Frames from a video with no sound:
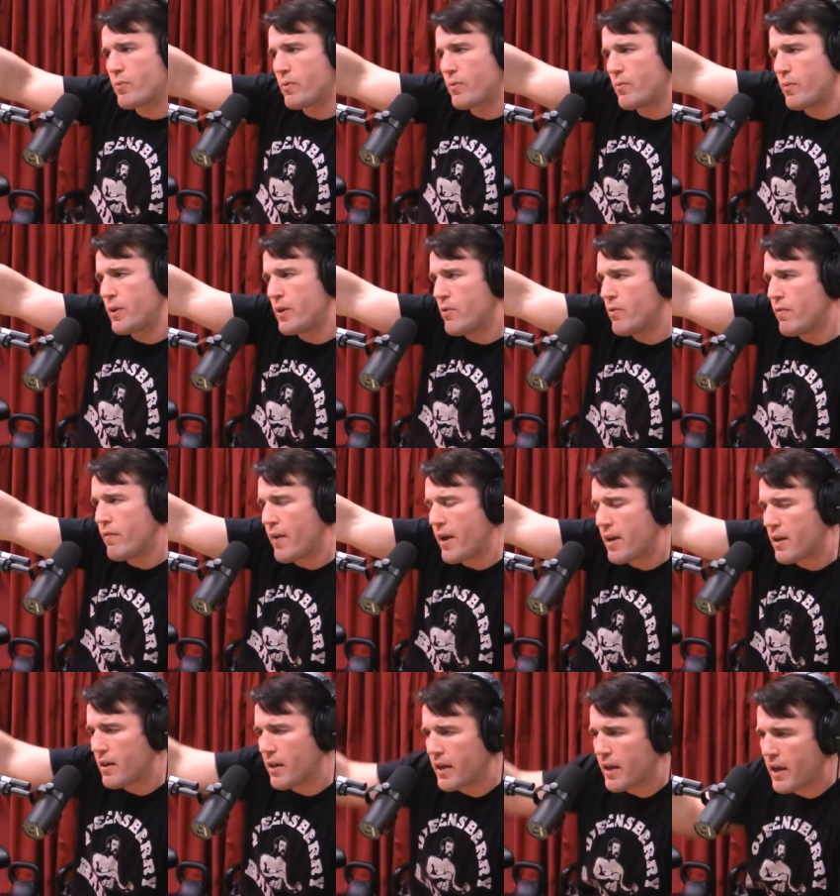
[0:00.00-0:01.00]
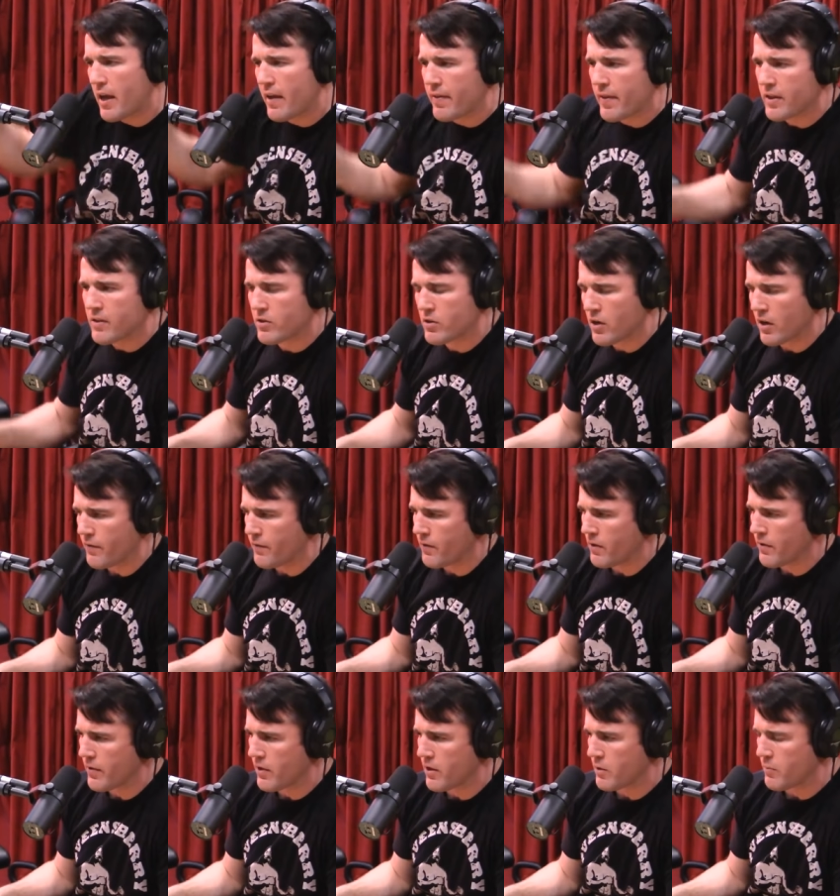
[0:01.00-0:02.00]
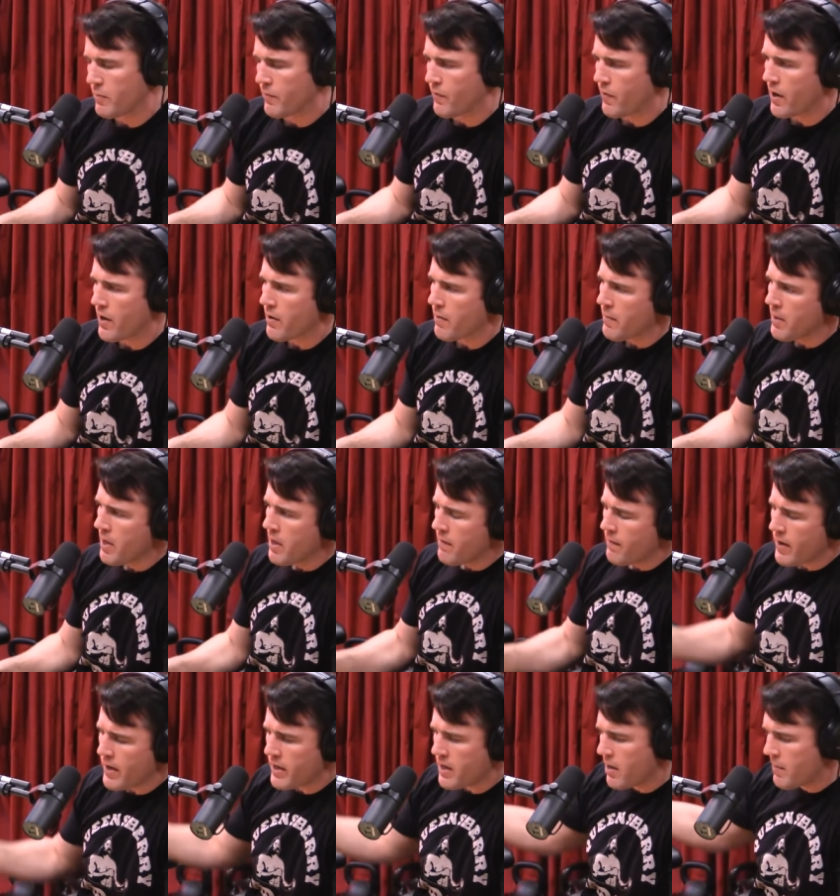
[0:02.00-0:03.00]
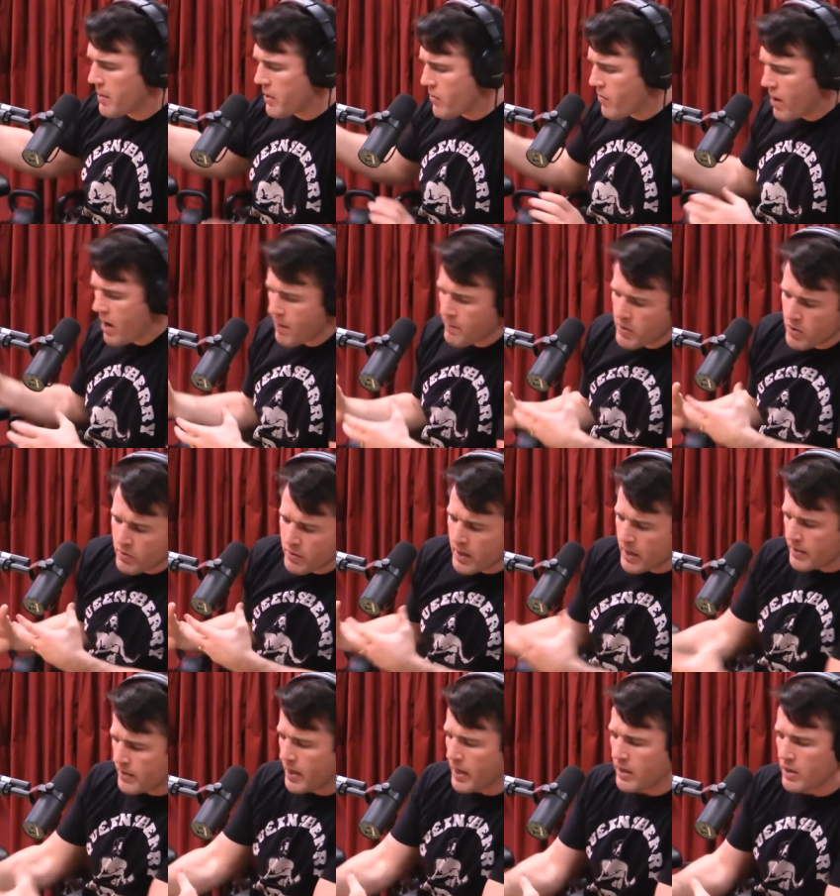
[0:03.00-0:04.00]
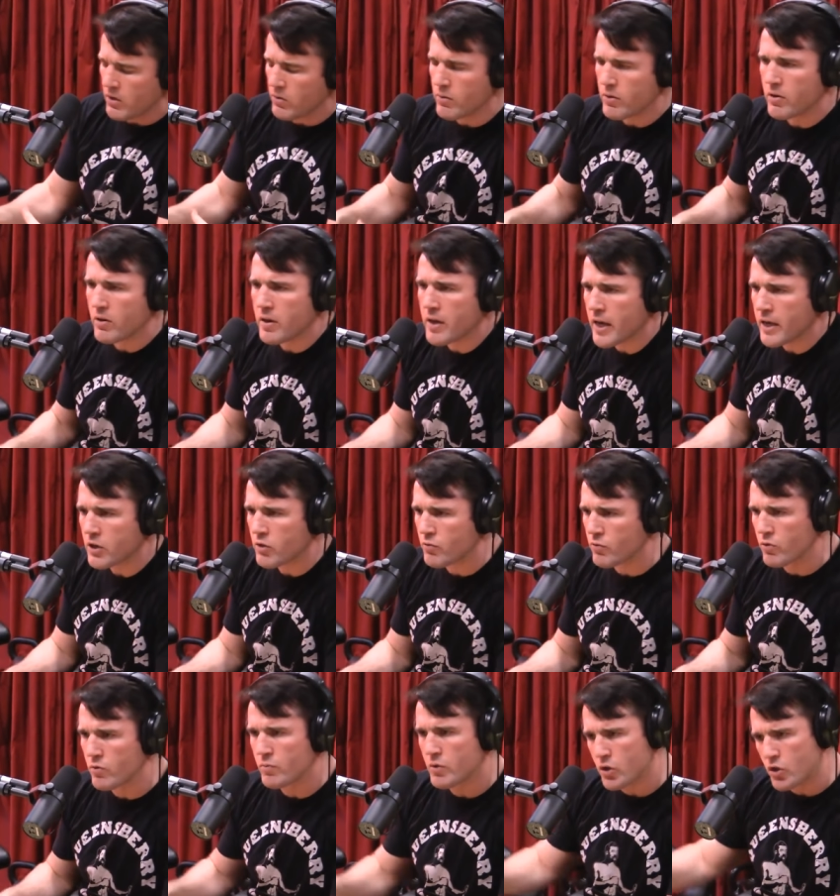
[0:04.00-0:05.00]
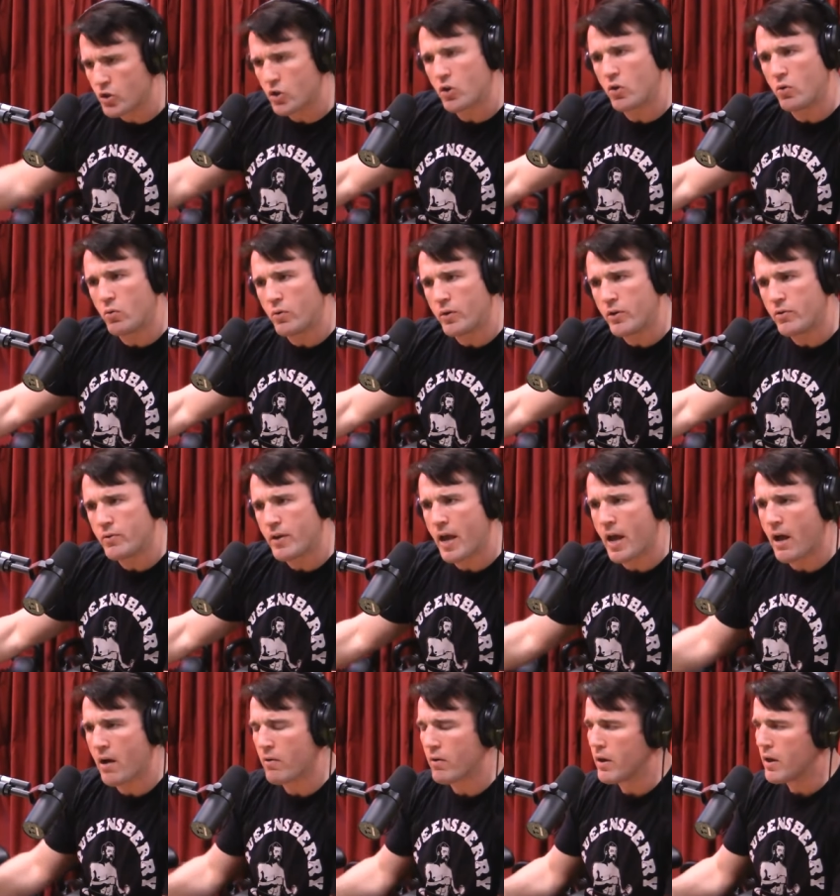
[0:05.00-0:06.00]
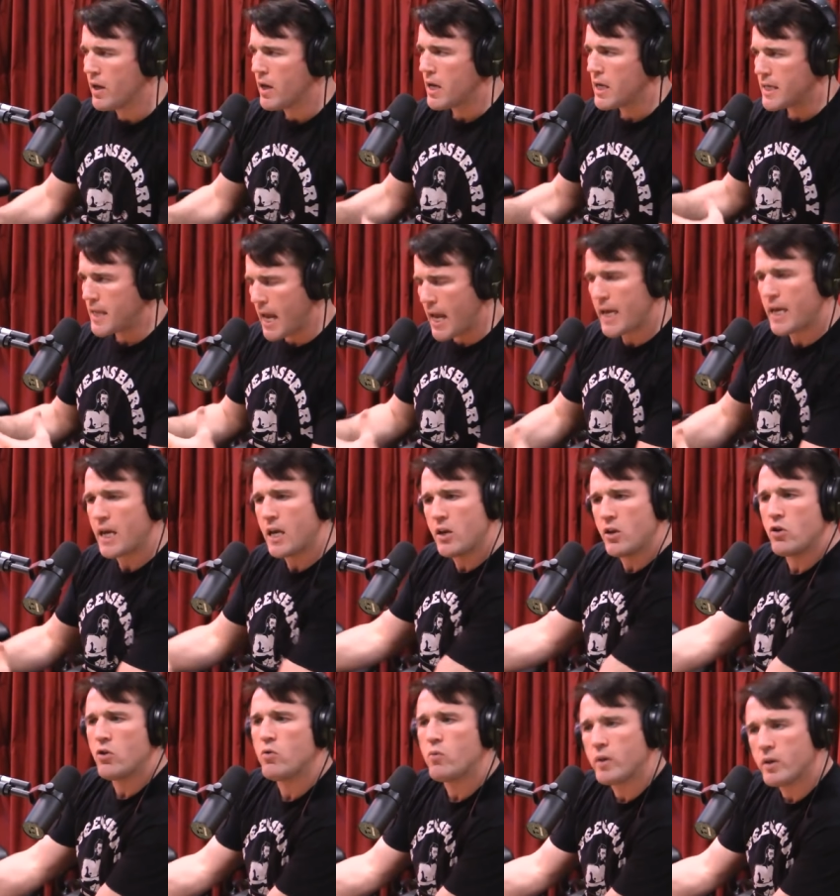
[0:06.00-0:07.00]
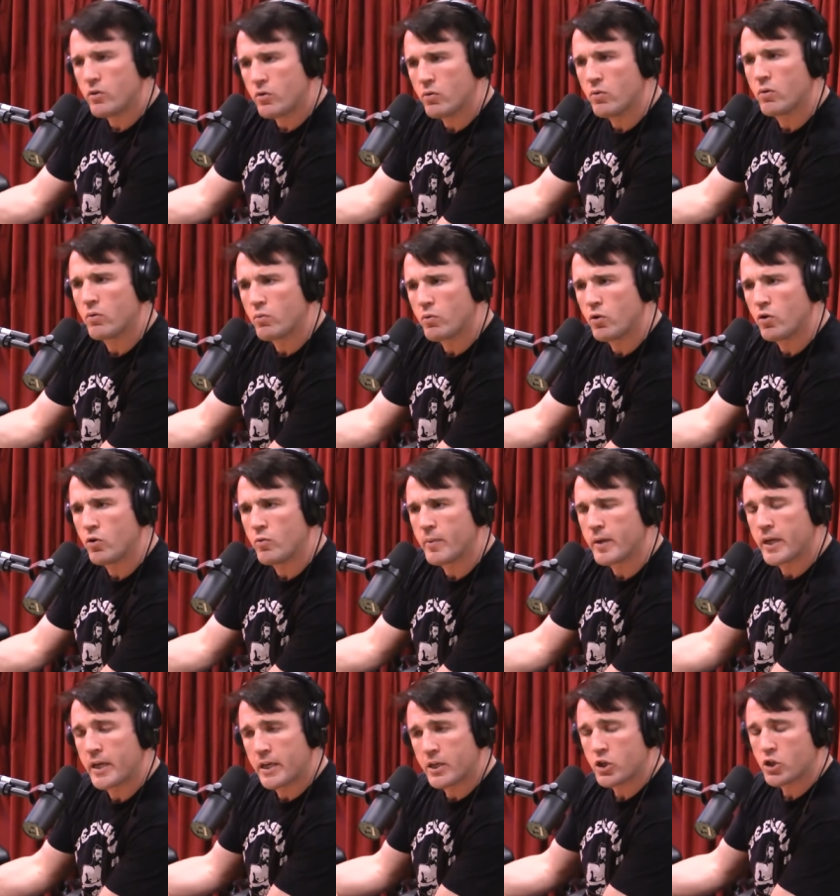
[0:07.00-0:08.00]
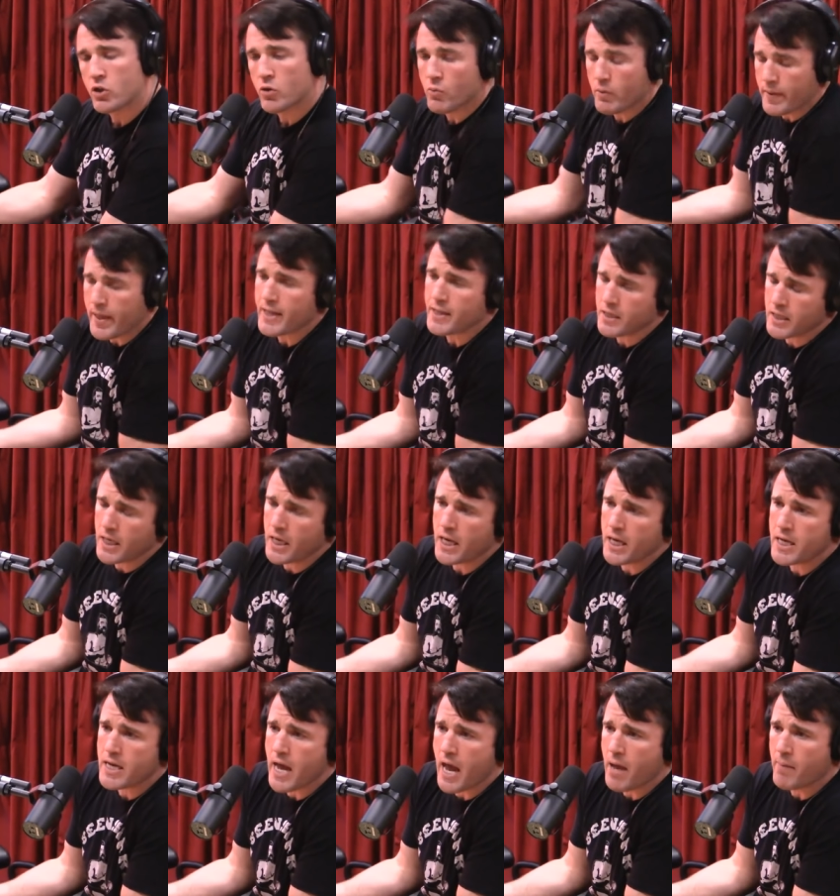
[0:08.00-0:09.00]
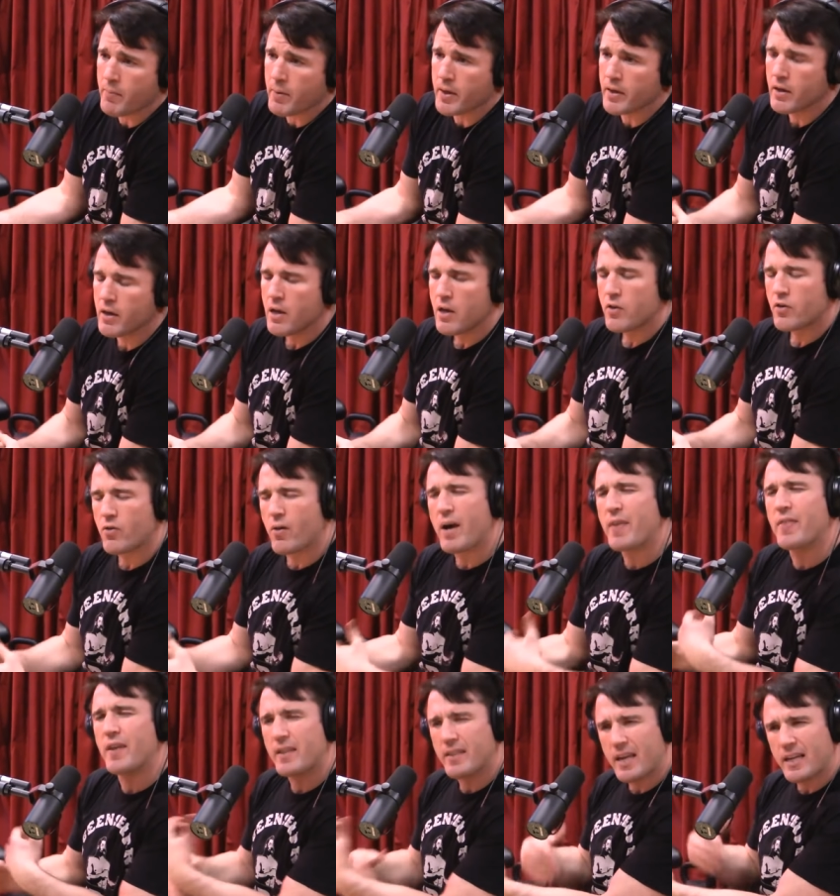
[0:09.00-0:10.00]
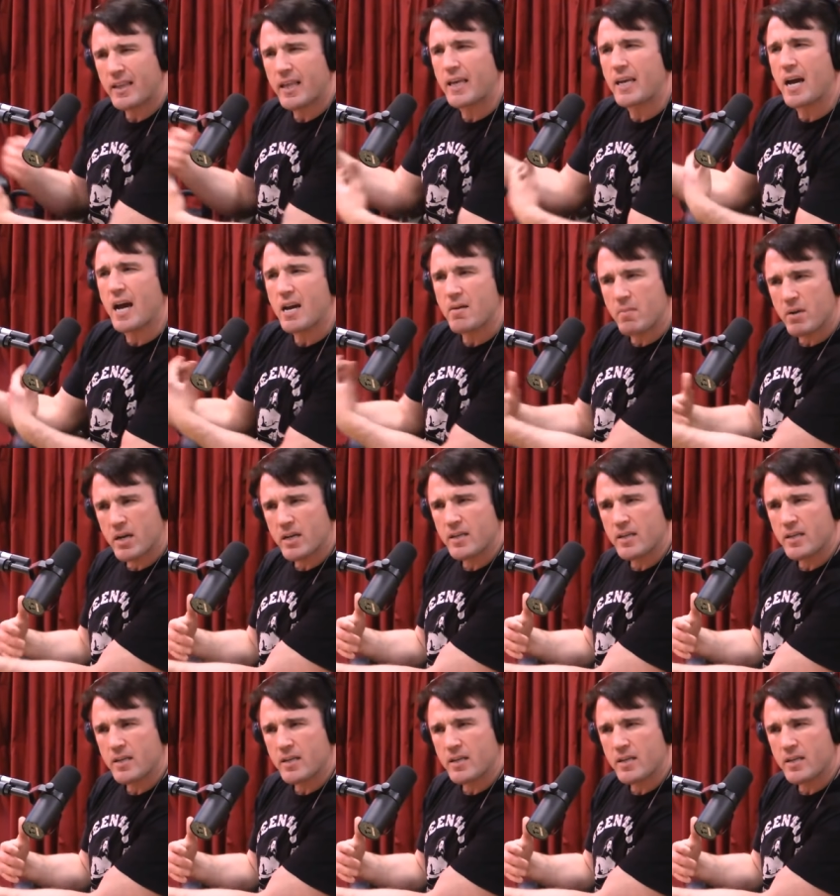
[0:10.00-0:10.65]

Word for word: when you and Wanderlei got in that scuffle in the Ultimate Fighter, if I come and grab you and I take you into the next room just to cool you down, taking you into a room against your that's kidnapping. So I think like they got him on a